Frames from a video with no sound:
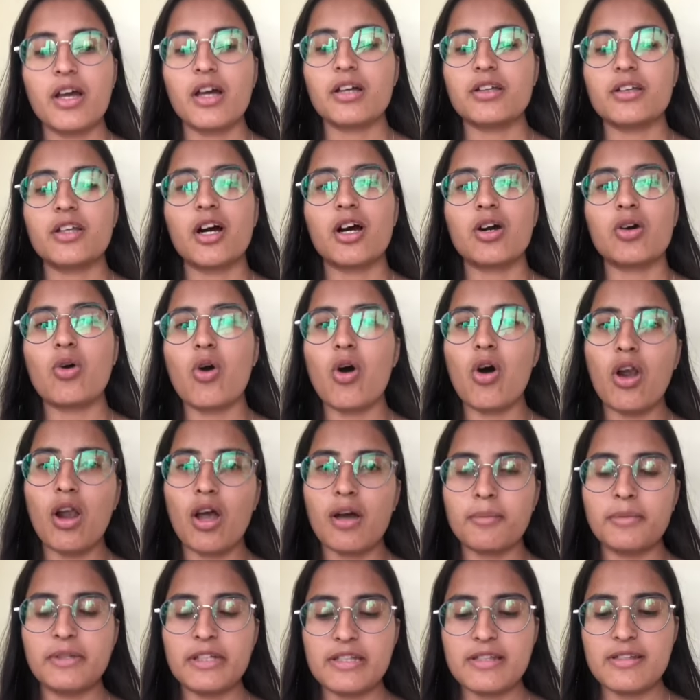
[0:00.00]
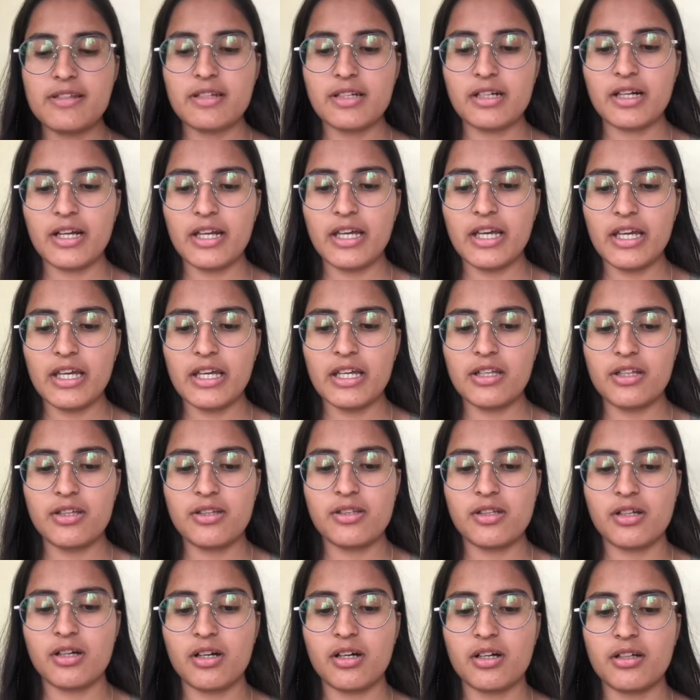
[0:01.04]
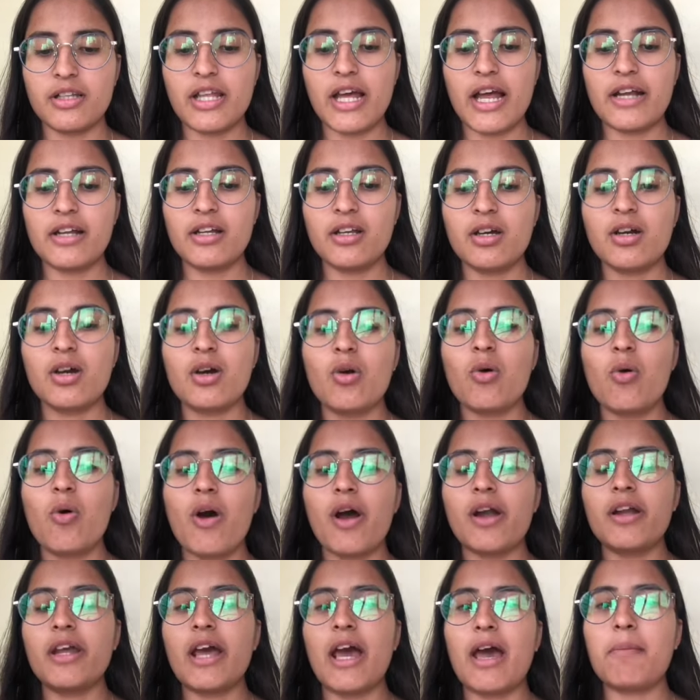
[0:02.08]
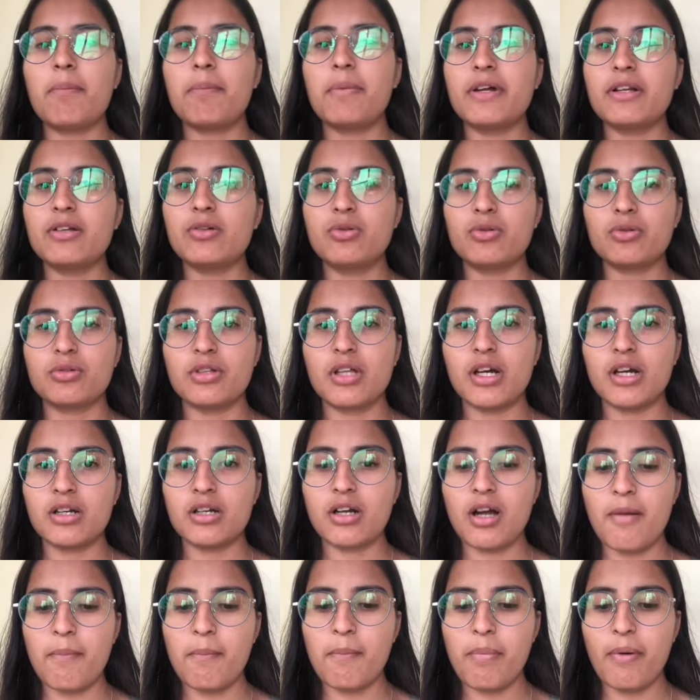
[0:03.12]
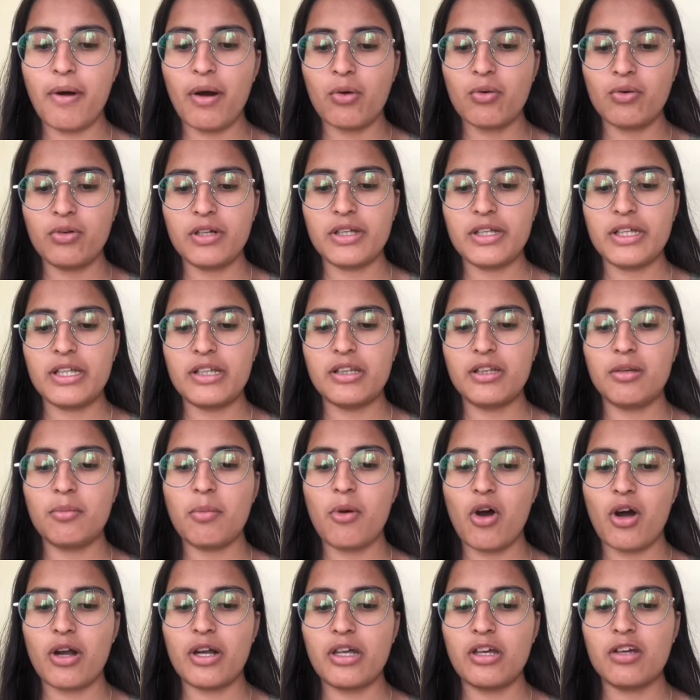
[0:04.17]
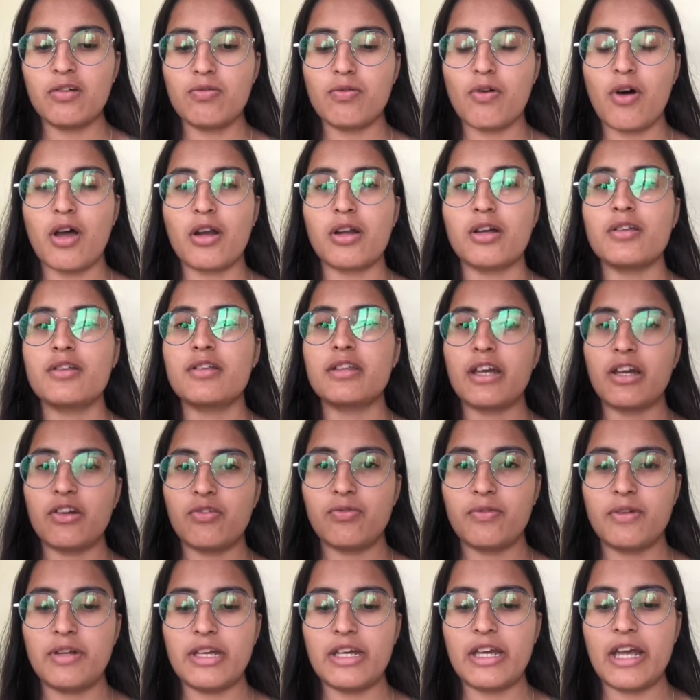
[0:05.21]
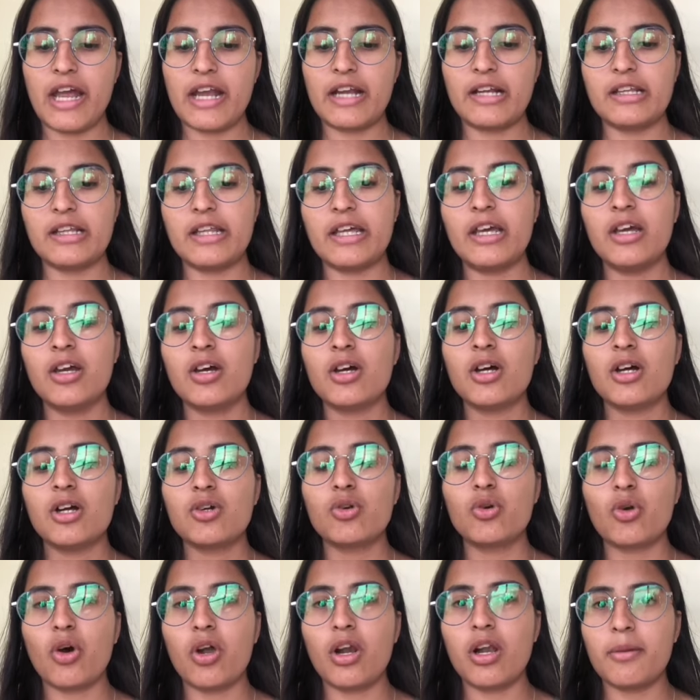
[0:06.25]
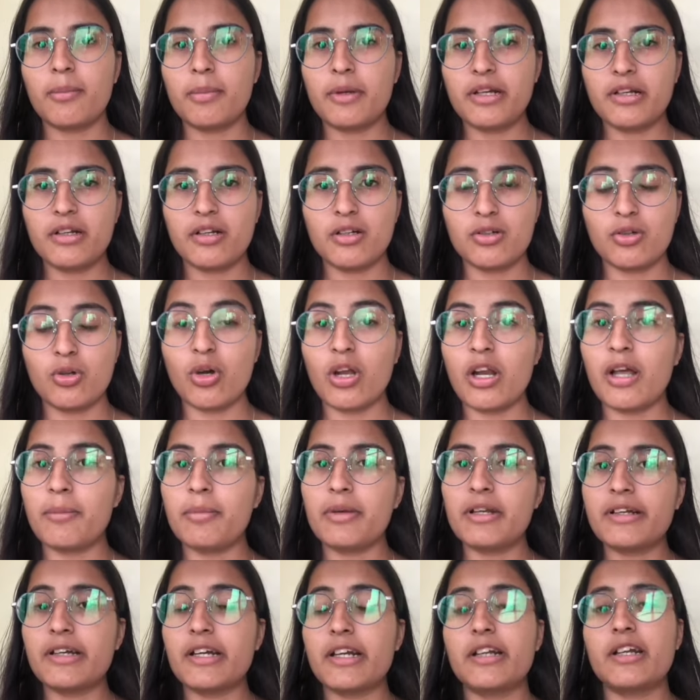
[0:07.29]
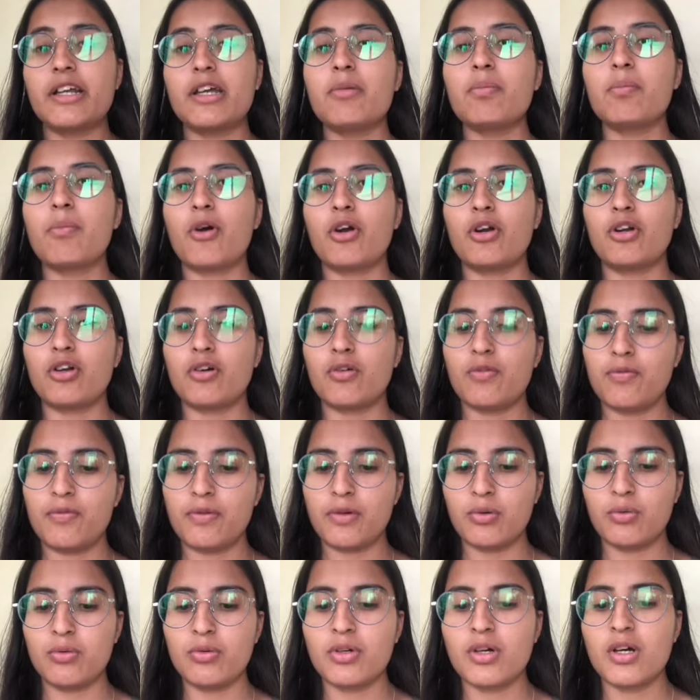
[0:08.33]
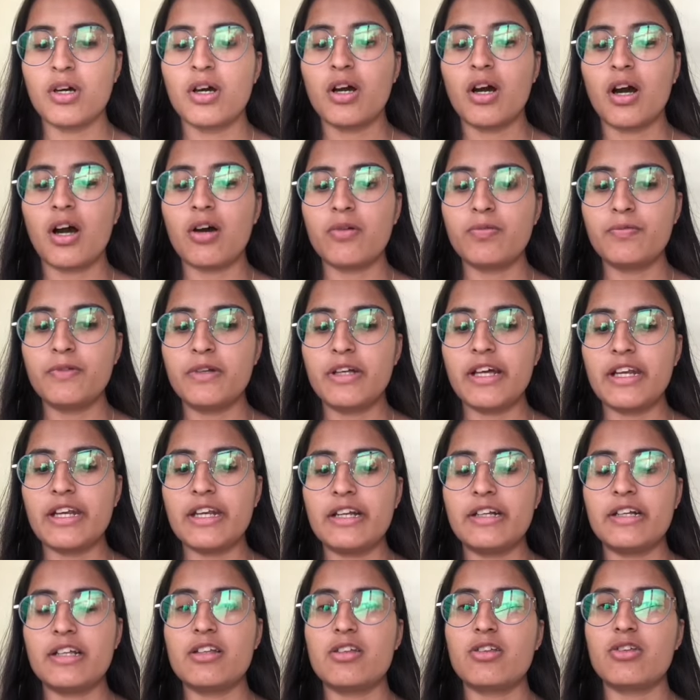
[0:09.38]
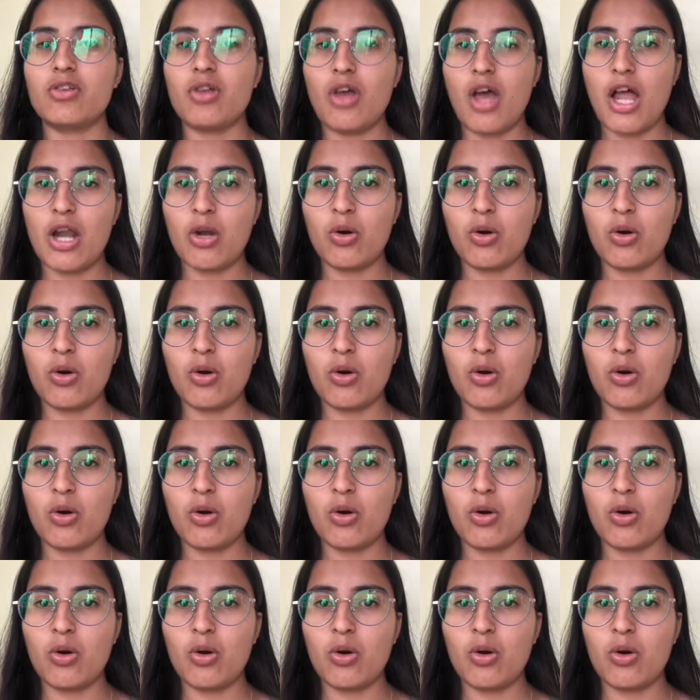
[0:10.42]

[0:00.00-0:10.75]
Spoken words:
The goal of this study is that what happened to the compound in the body for a safety and the tolerability point of view after it is